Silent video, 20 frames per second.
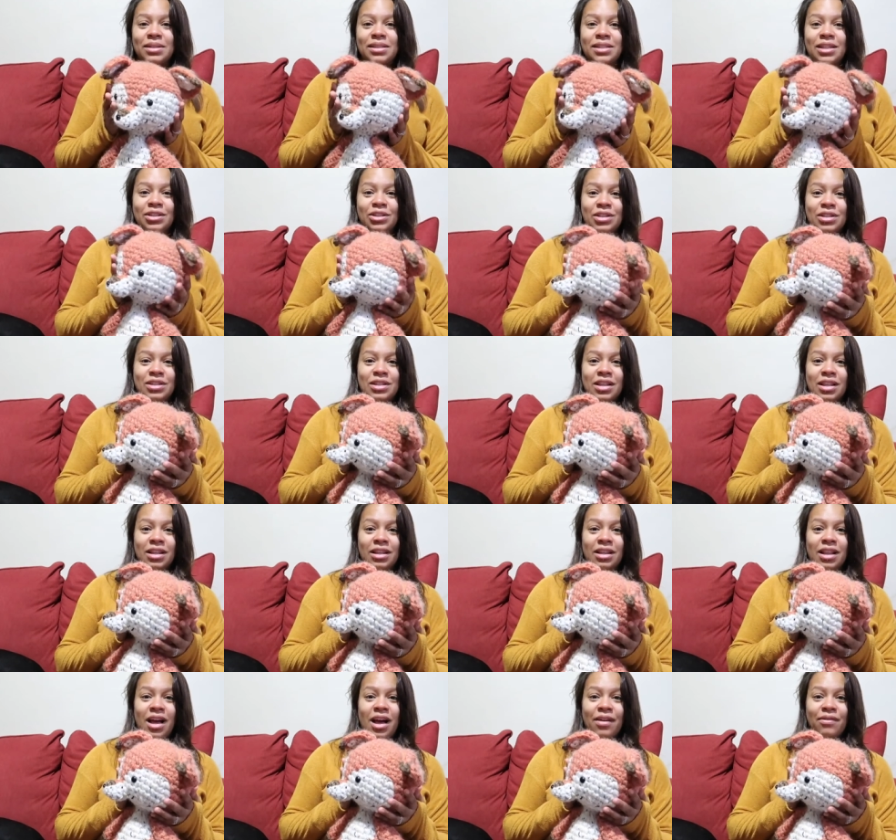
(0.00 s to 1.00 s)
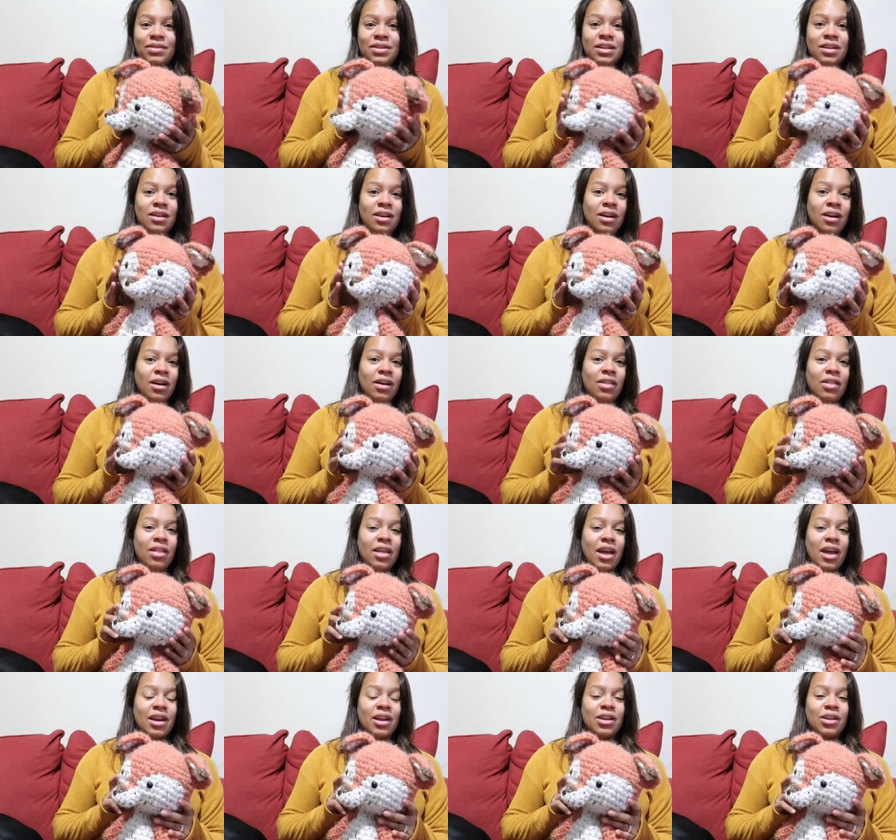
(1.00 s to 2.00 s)
stitches to the left,
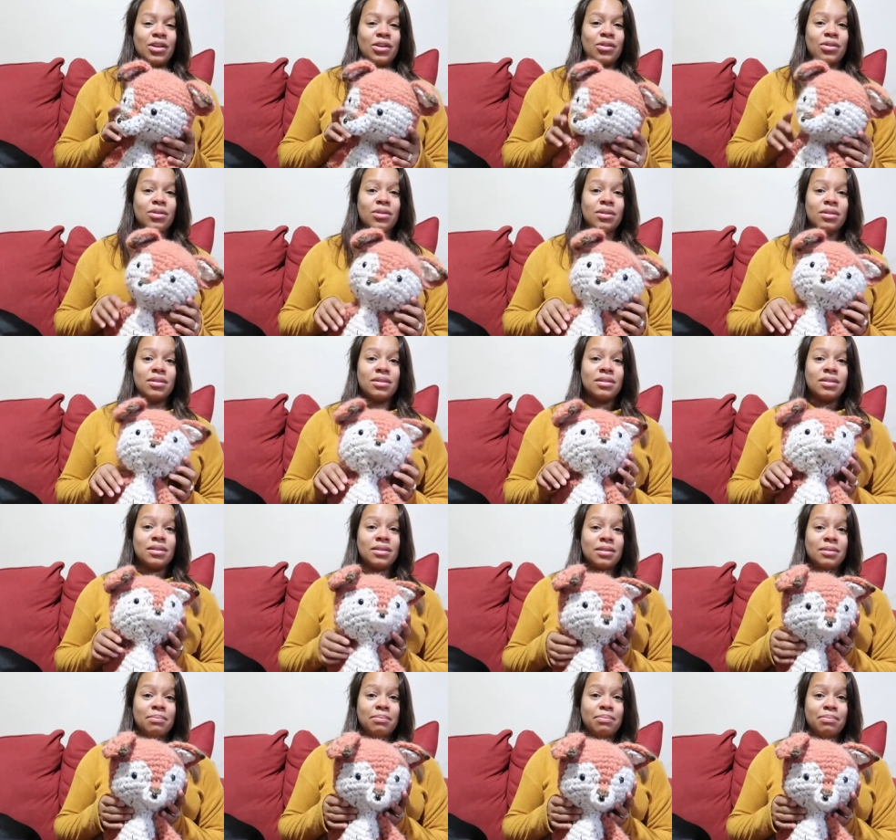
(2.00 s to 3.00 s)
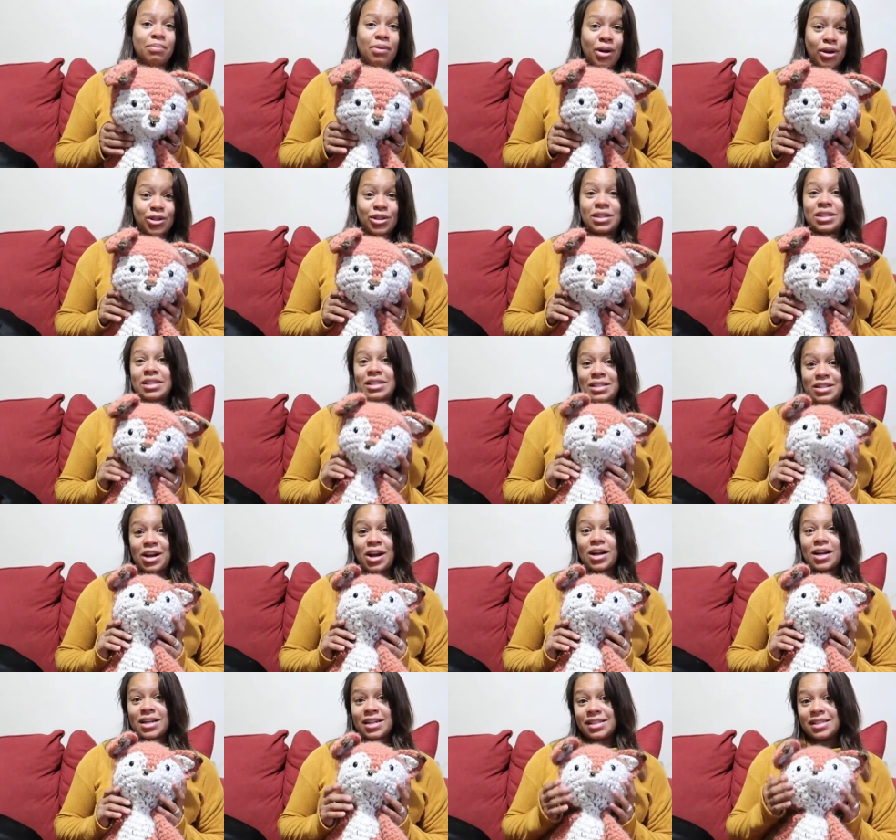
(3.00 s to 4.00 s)
then your project is not
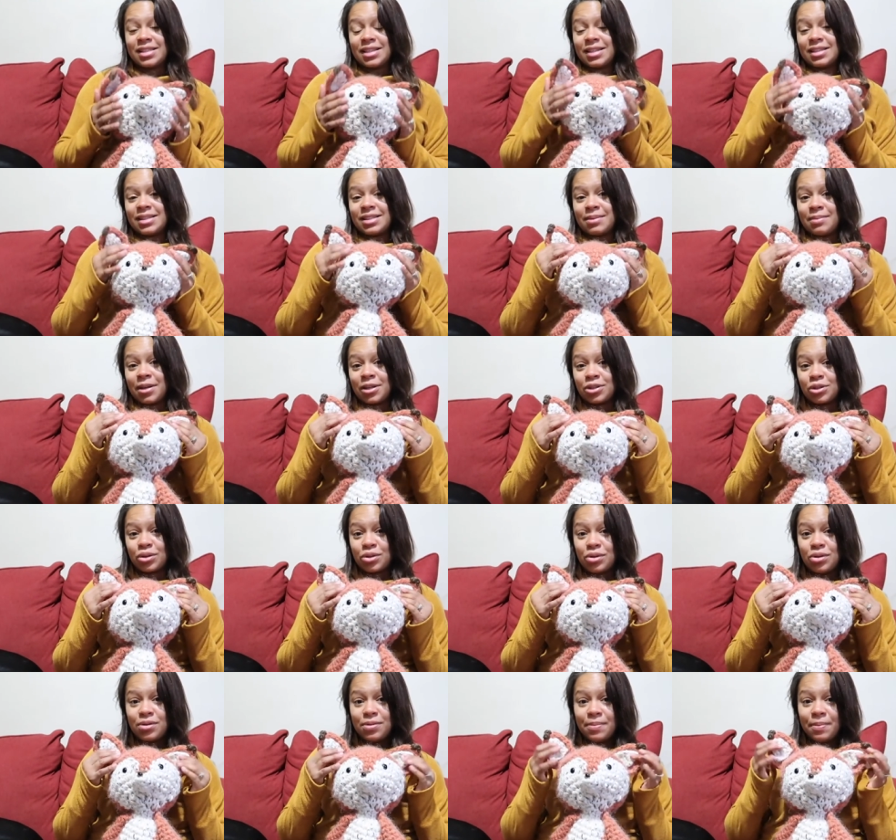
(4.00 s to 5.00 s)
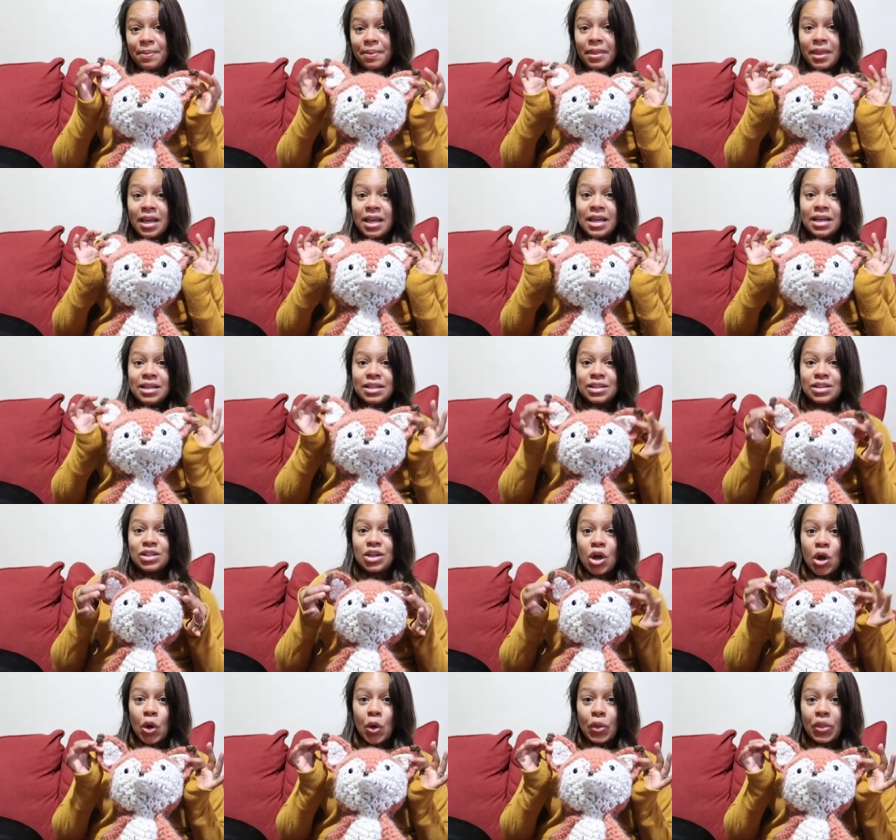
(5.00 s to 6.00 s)
going to sit symmetrical.
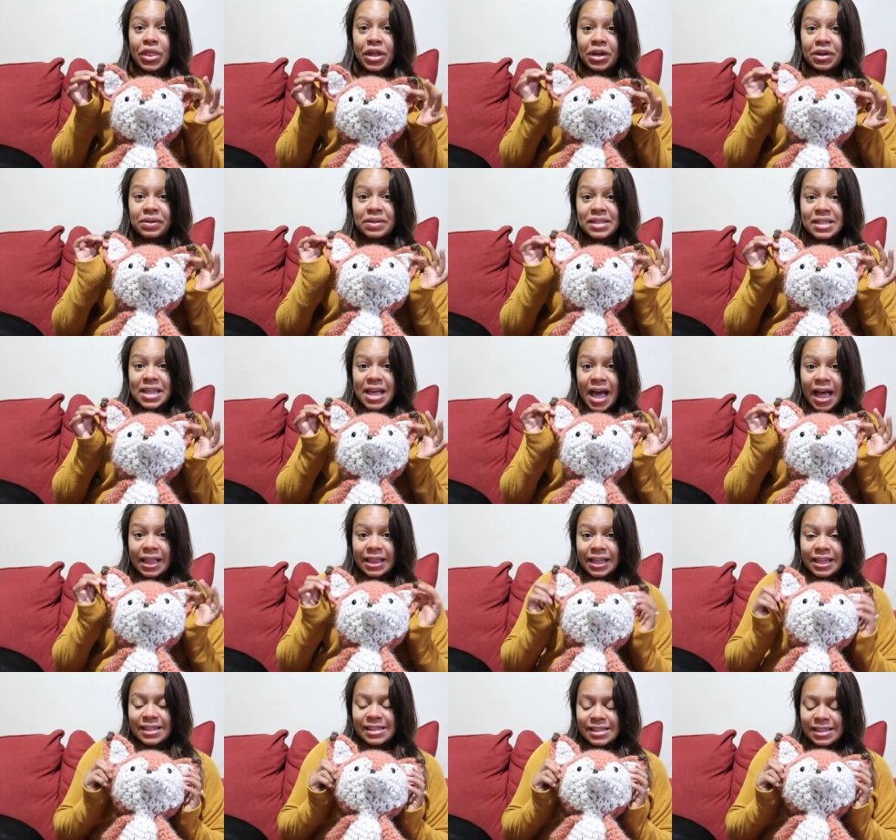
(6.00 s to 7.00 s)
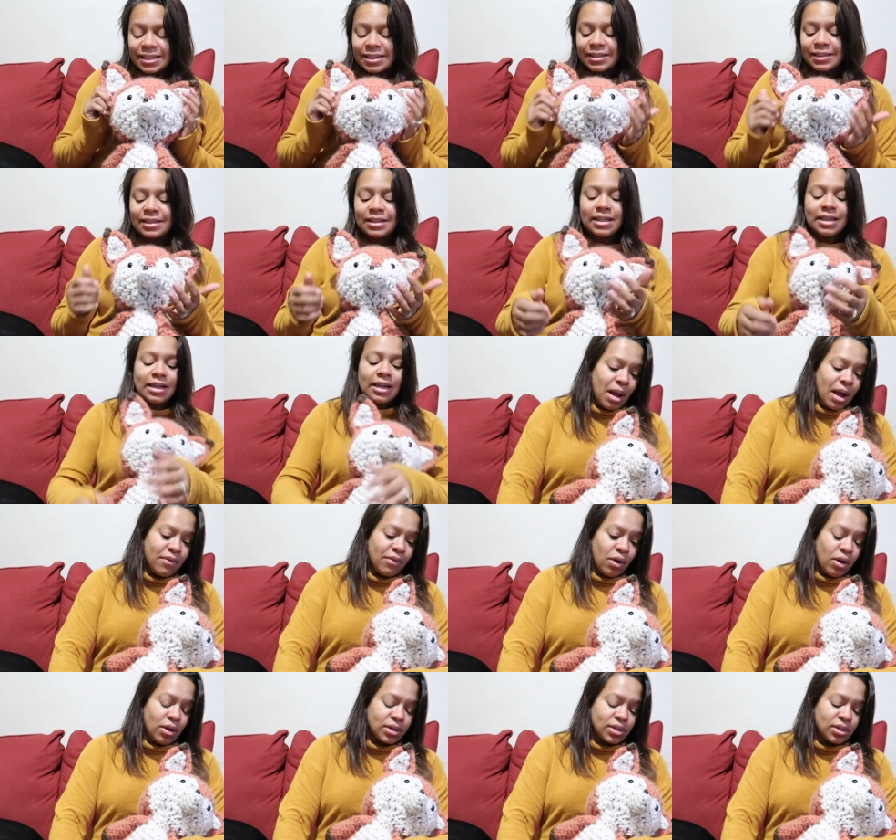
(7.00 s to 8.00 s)
So there's that lesson.
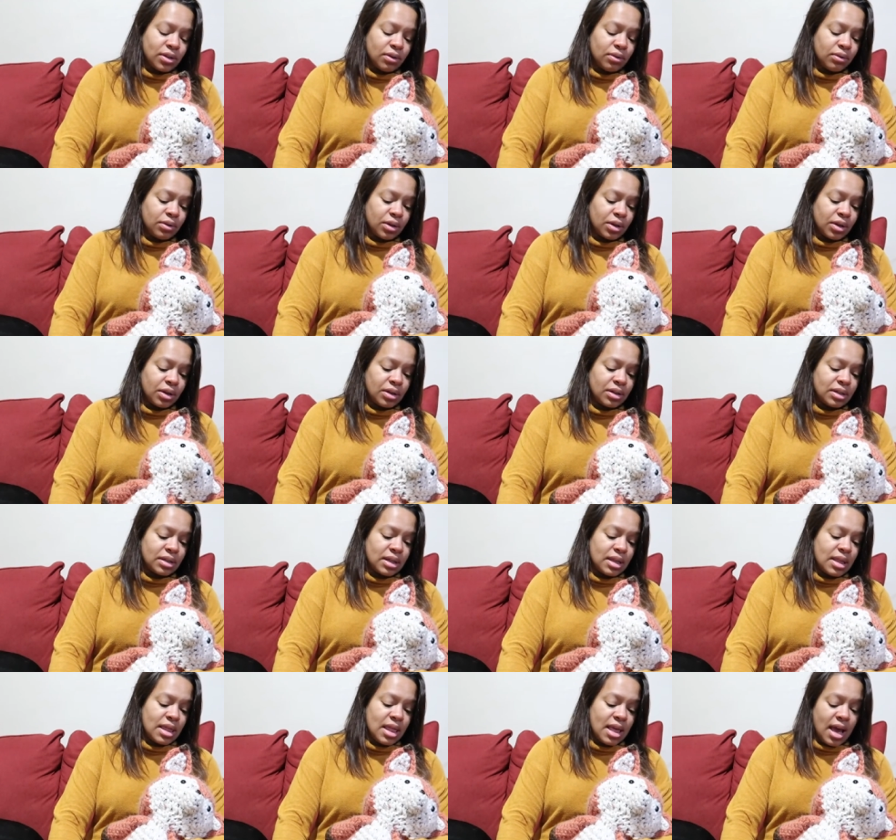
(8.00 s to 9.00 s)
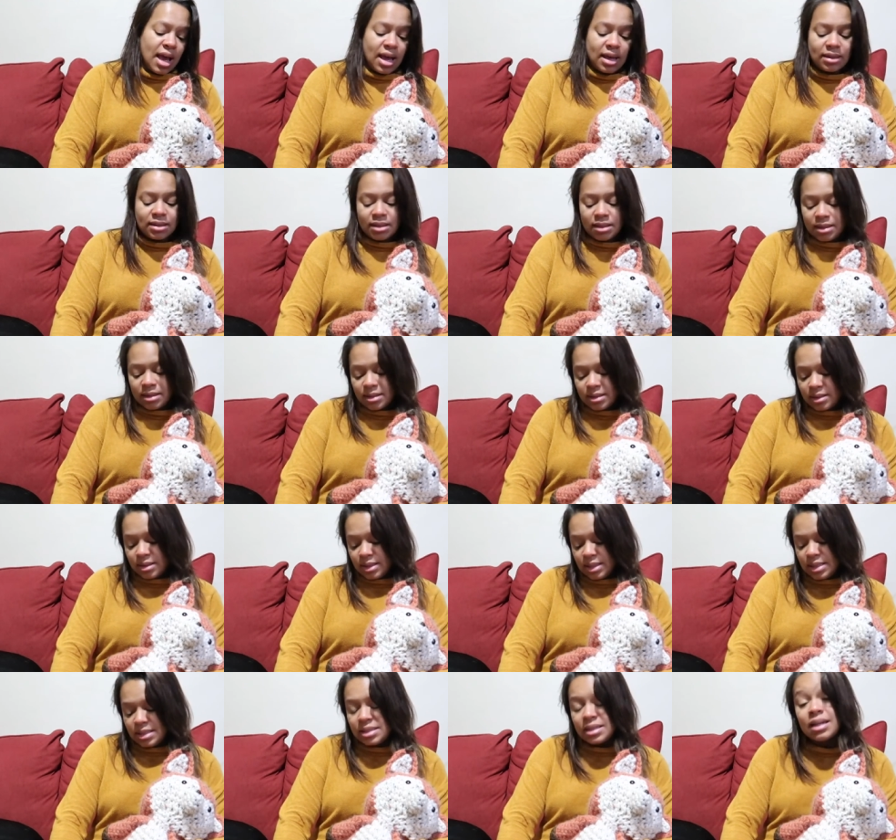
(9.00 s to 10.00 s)
I've also learned that
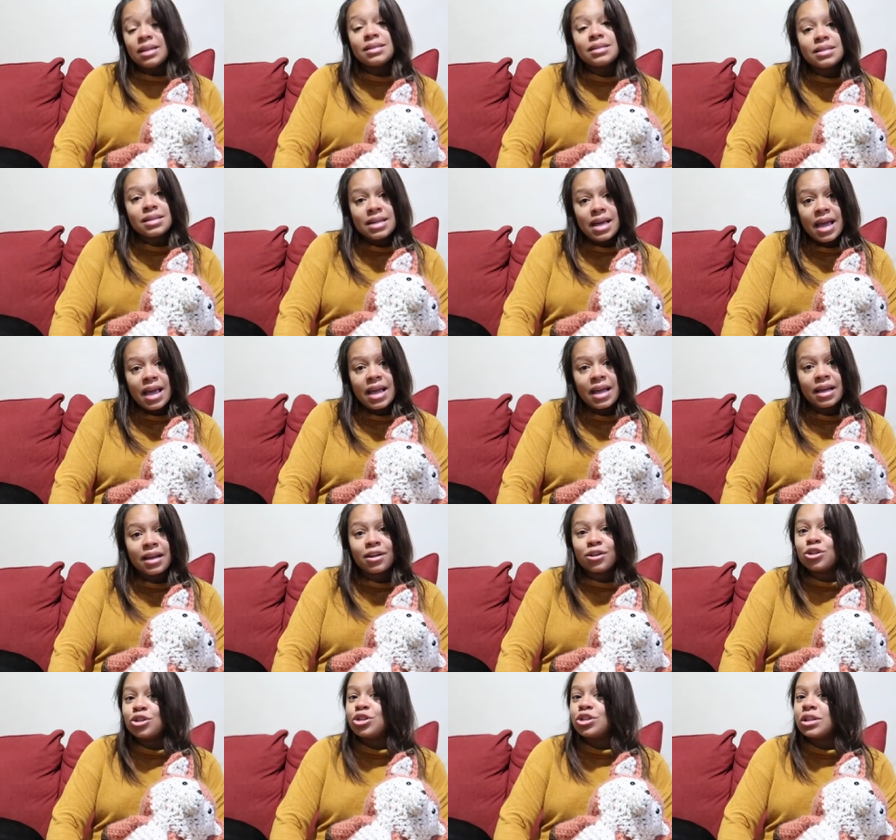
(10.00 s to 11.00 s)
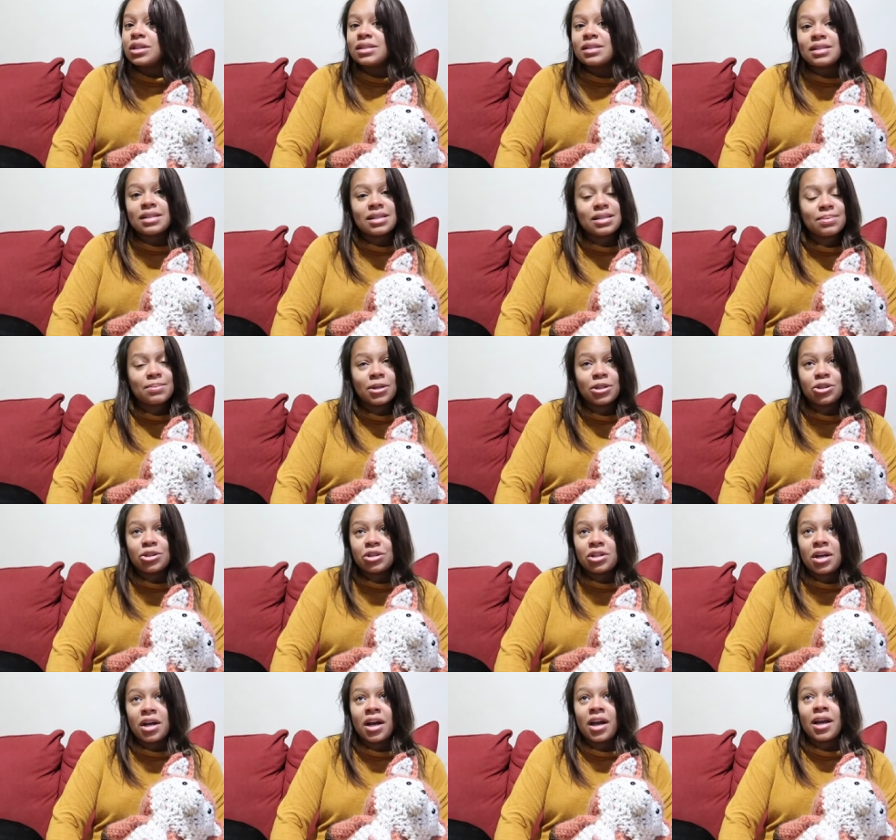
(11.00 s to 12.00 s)
it does take just as much
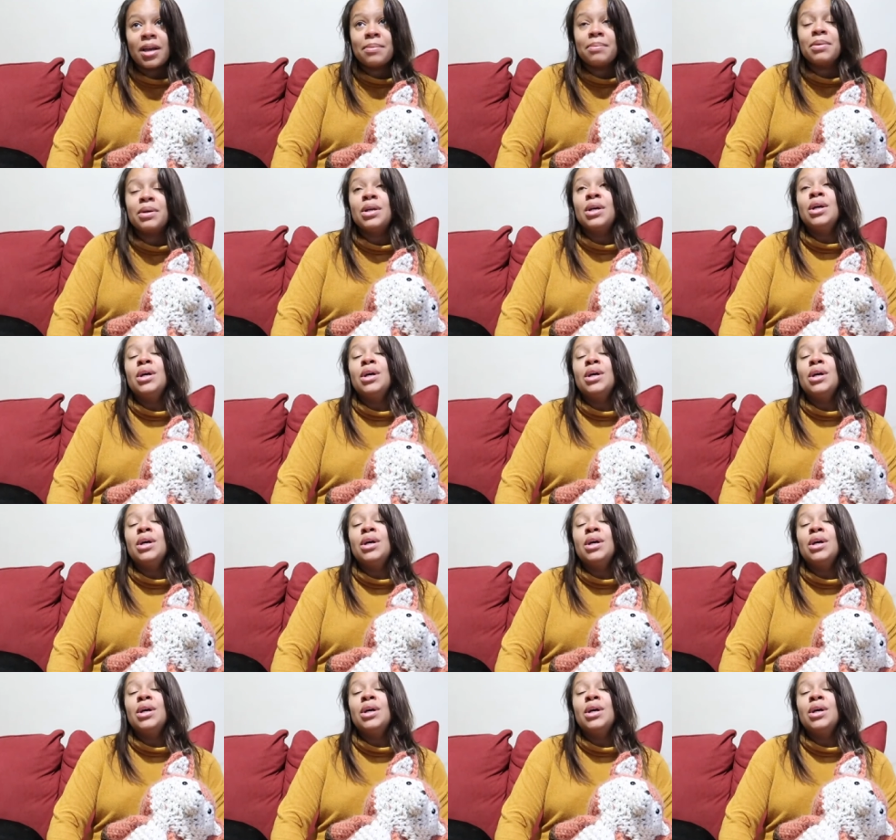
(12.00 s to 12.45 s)
time